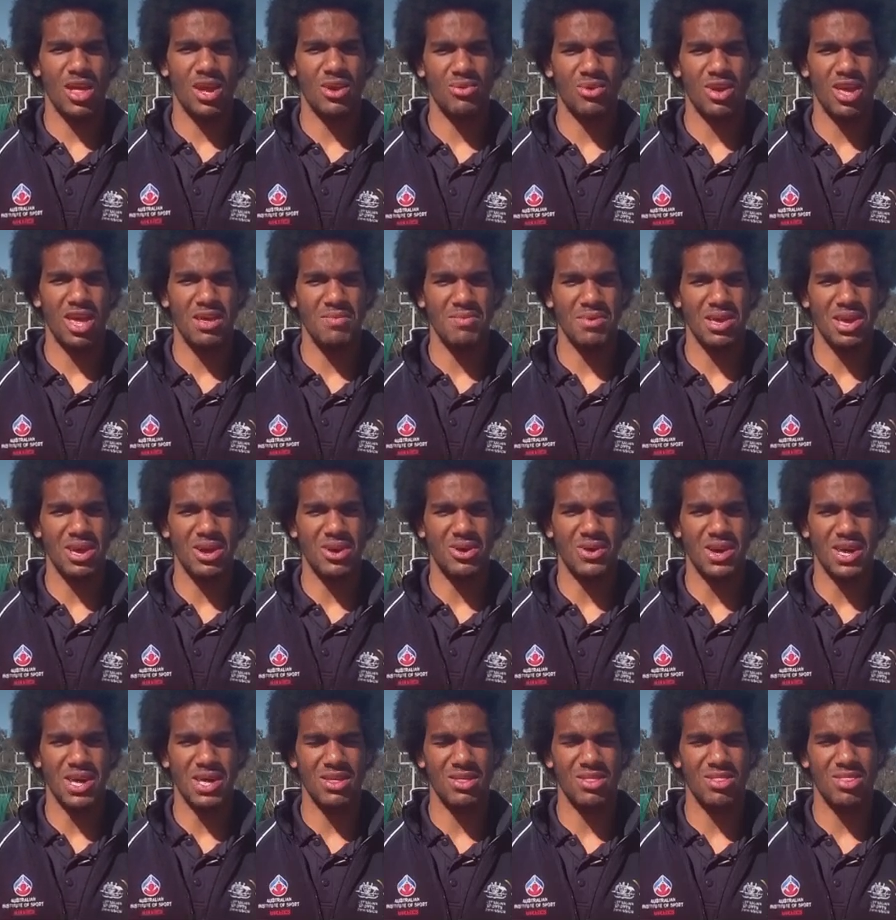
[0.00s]
and that'll keep me
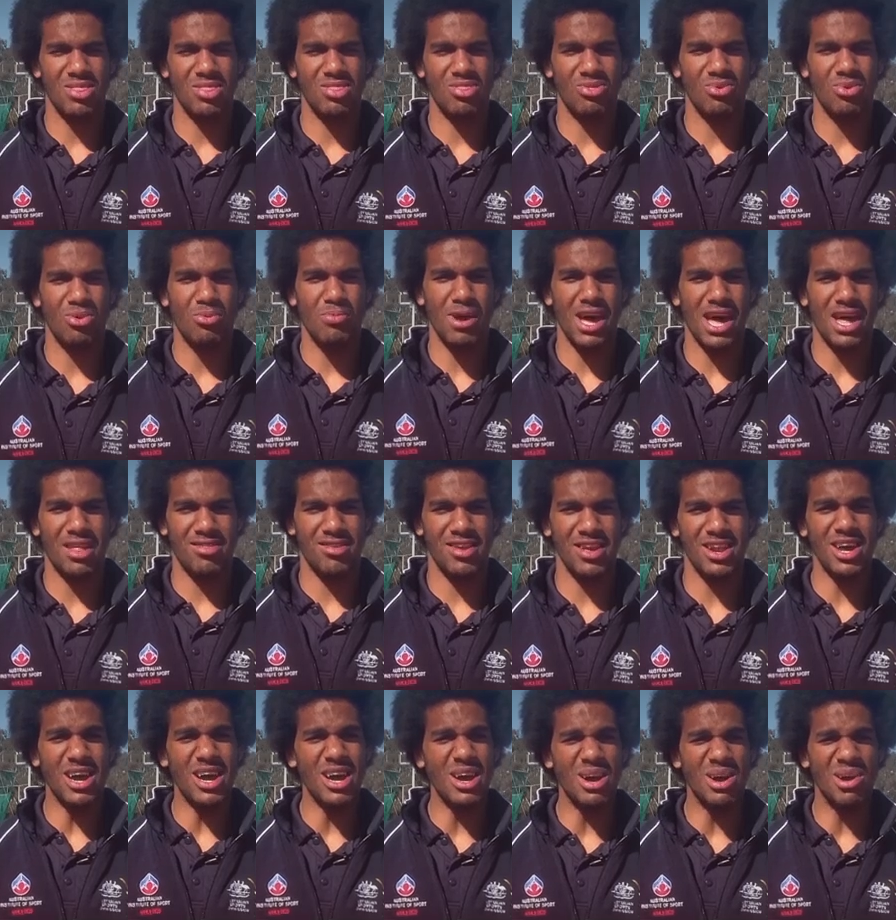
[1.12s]
going through about
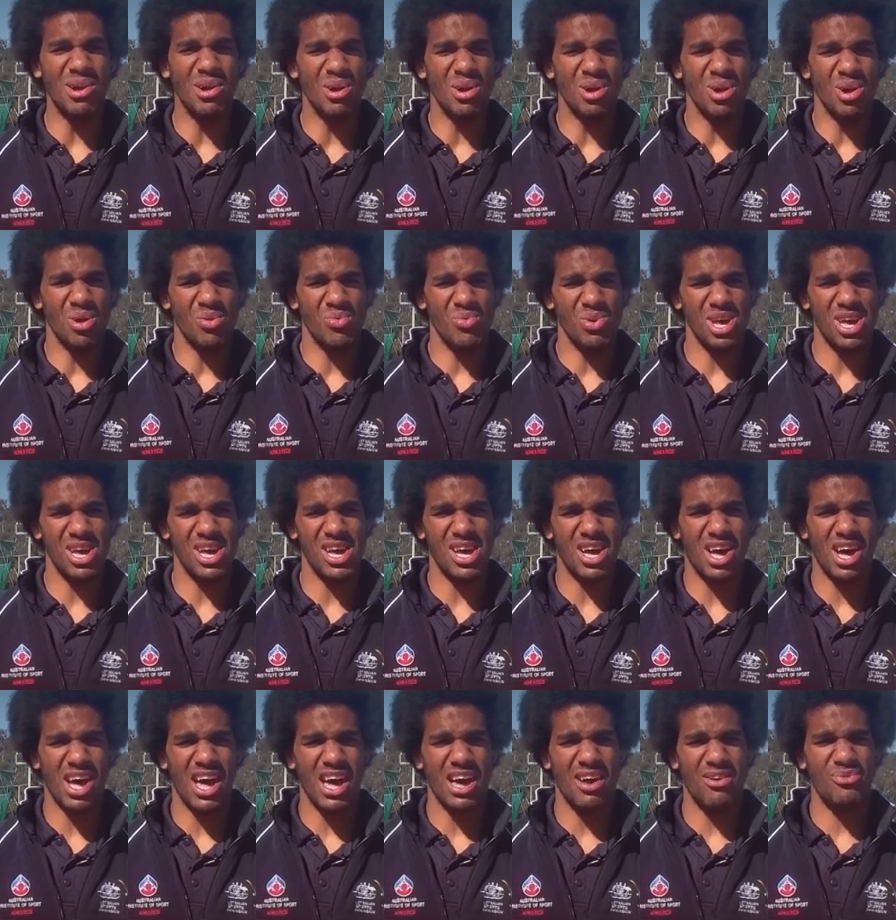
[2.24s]
dinner,
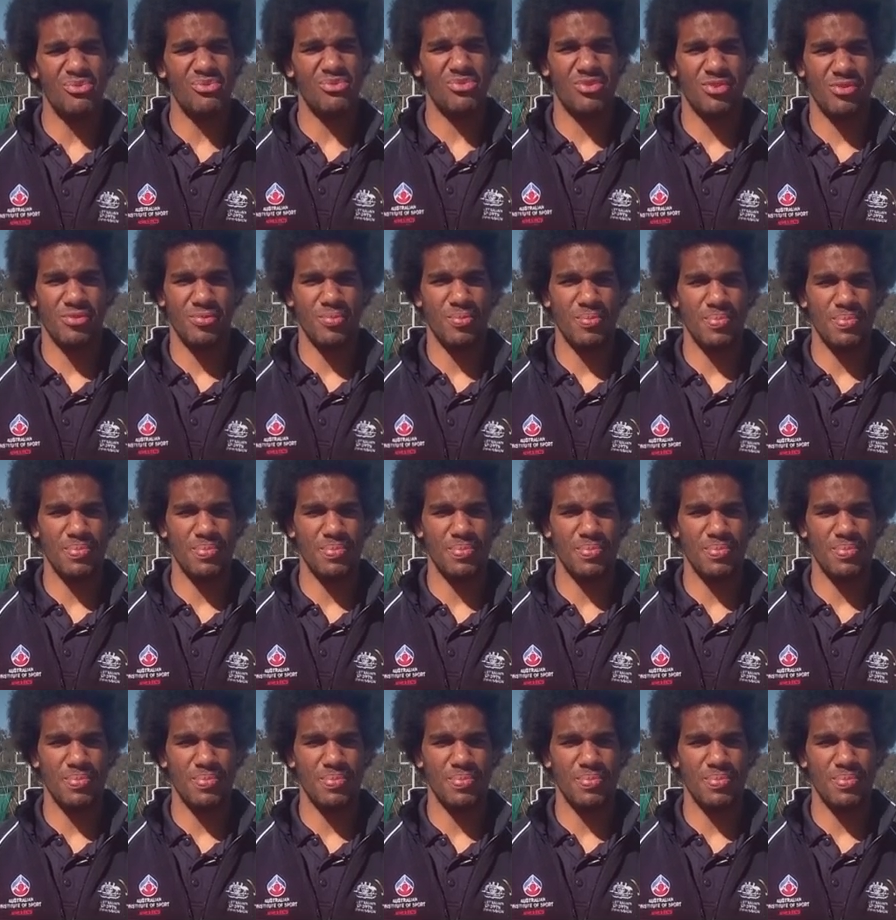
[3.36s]
where I'll have